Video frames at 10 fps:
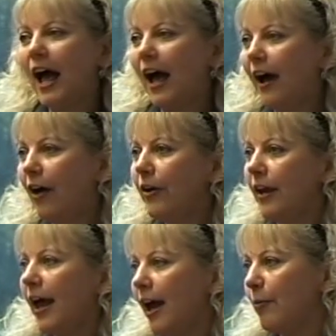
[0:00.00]
how it
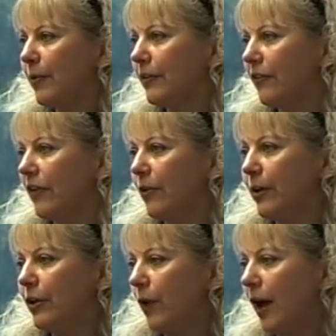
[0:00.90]
happens that
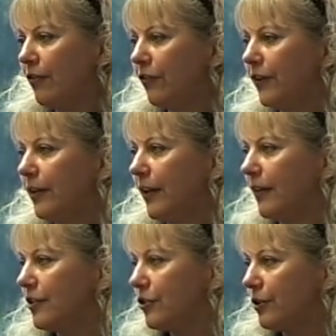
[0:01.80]
when you have a feeling
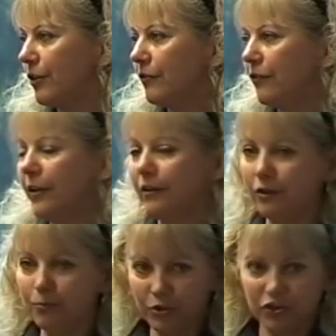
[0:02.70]
that you don't feel,
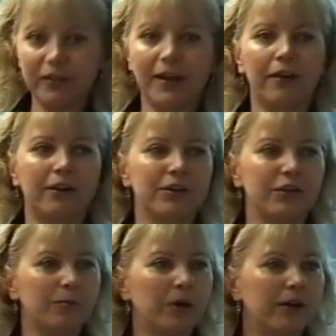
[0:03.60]
you push it down into
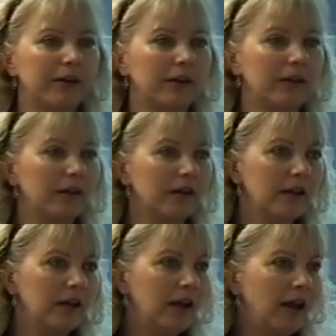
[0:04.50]
your body,
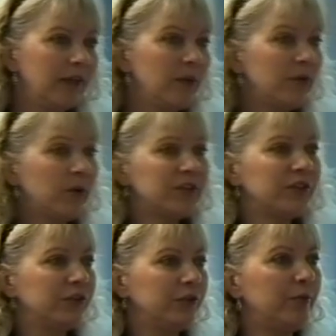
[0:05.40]
and then what to
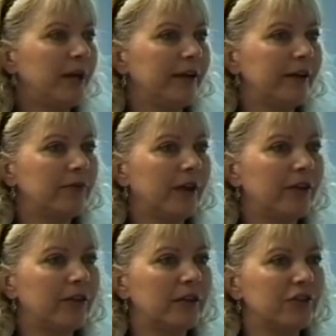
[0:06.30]
do about it
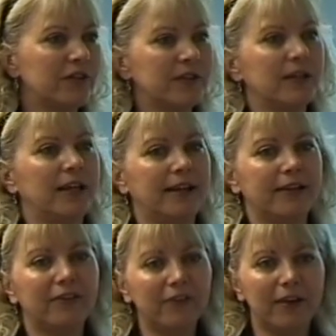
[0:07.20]
rather than just getting
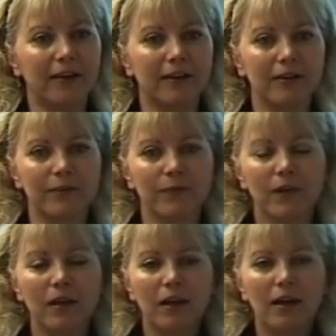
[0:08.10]
sick.
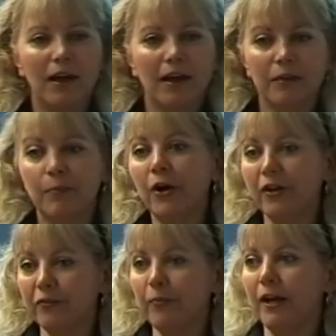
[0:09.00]
And
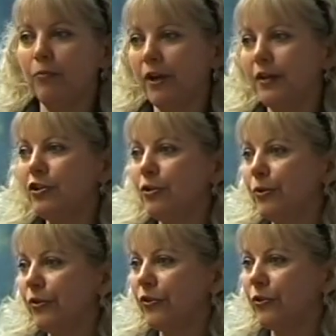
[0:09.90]
part of my brain
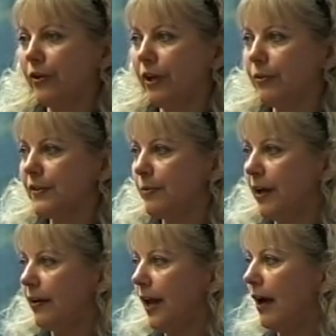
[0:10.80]
tumor story was
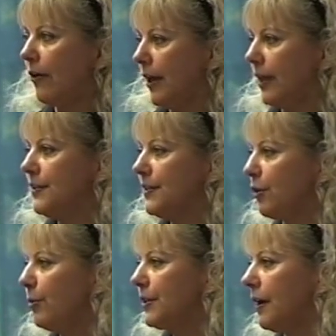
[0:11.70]
about how I had
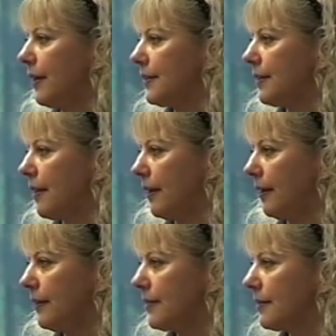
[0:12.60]
somatized
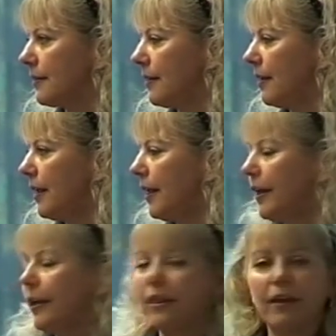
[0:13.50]
things
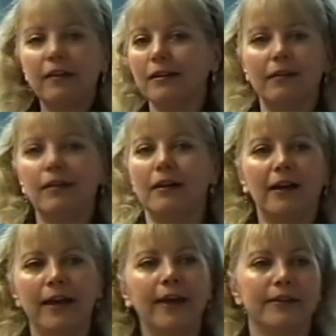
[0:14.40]
that
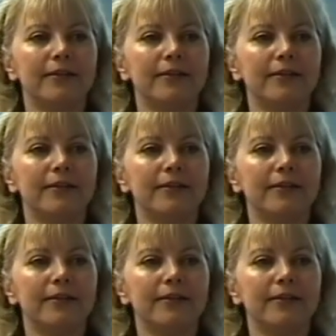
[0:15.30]
I hadn't